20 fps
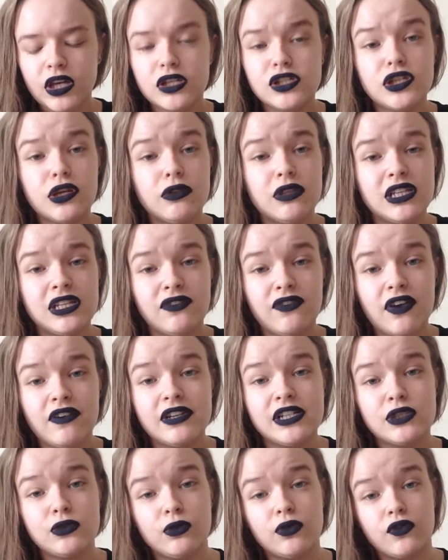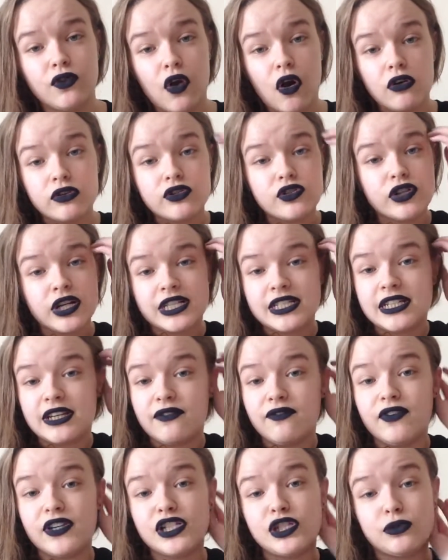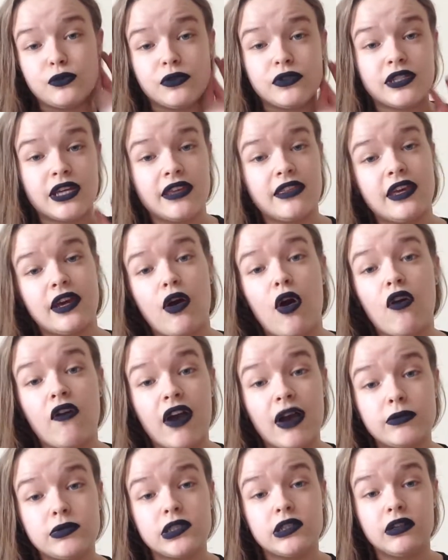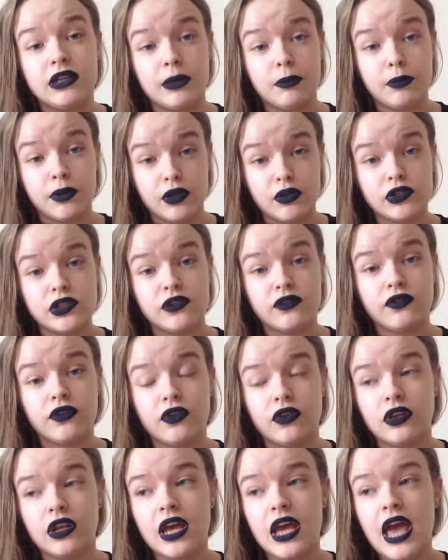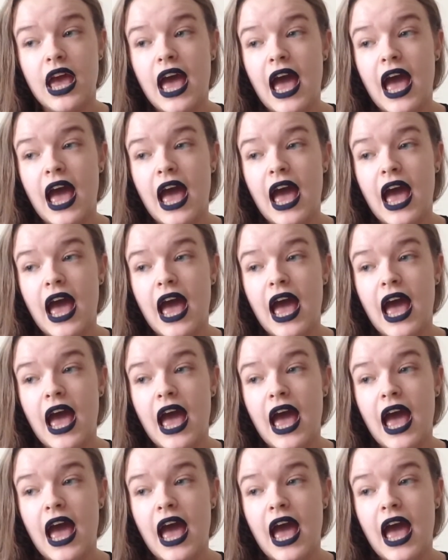So these very sort of contrasting visuals, I think, are absolutely beautiful,